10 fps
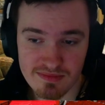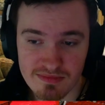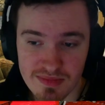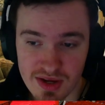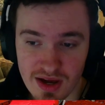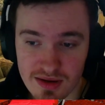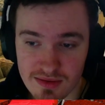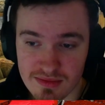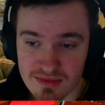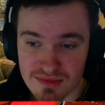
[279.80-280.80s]

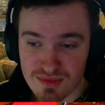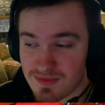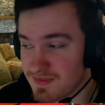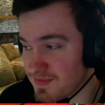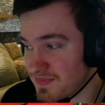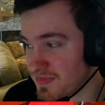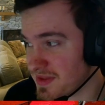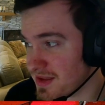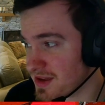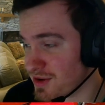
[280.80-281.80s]
begun,
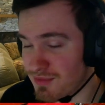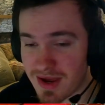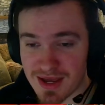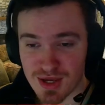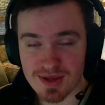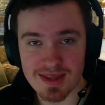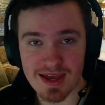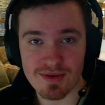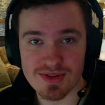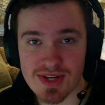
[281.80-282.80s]
making
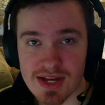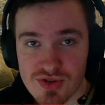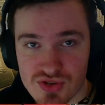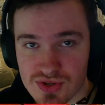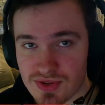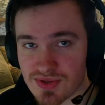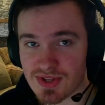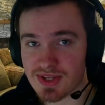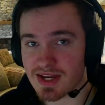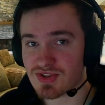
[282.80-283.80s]
their intentions
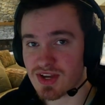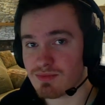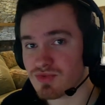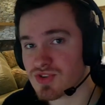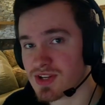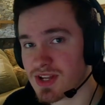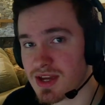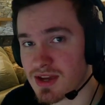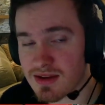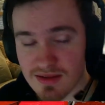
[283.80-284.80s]
and their statements
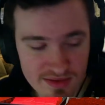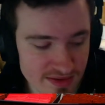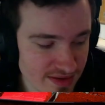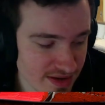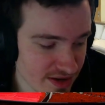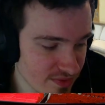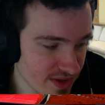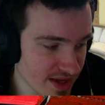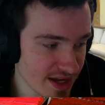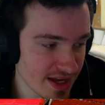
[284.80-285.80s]
clear.
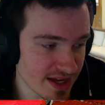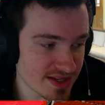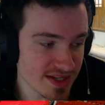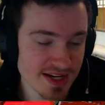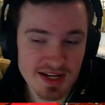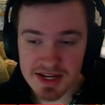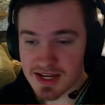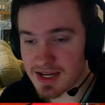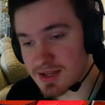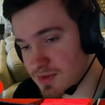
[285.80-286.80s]

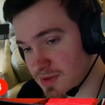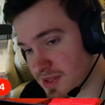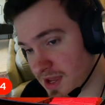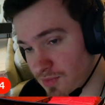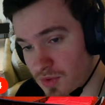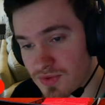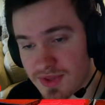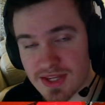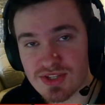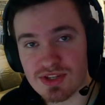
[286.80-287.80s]
They want
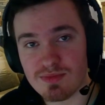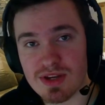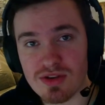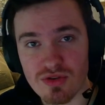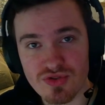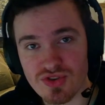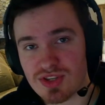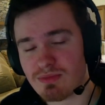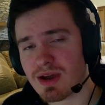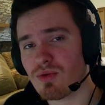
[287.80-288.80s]
this to be not just
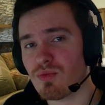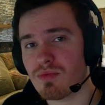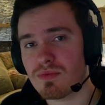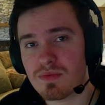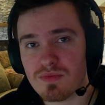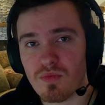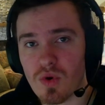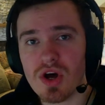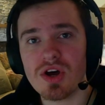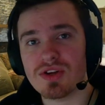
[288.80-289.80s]
about
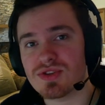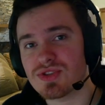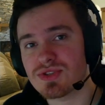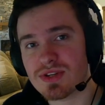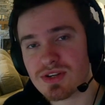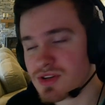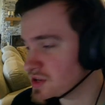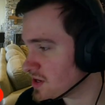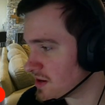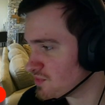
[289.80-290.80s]
words.
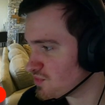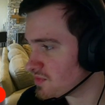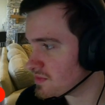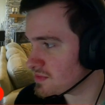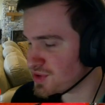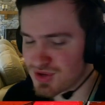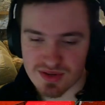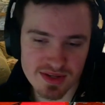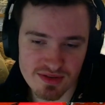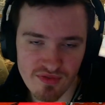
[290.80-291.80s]

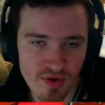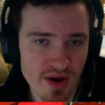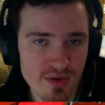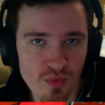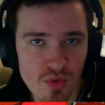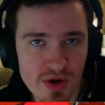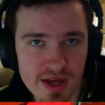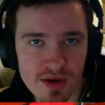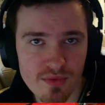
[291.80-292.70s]
It's fine talking